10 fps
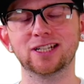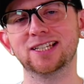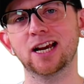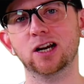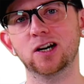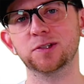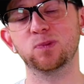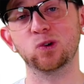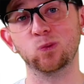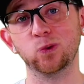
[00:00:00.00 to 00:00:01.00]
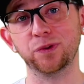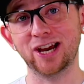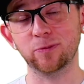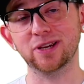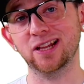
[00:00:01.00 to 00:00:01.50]
and Zach Osborne will
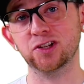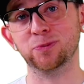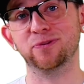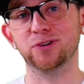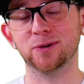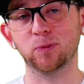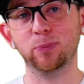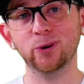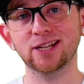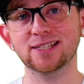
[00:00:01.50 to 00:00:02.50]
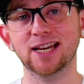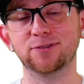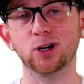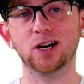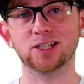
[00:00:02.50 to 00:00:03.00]
now be eligible for double points
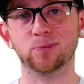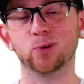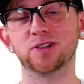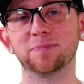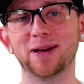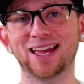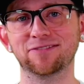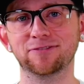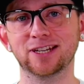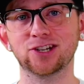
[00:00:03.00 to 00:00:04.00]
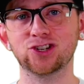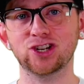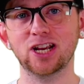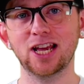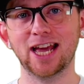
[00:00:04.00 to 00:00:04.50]
after Osborne's bad finish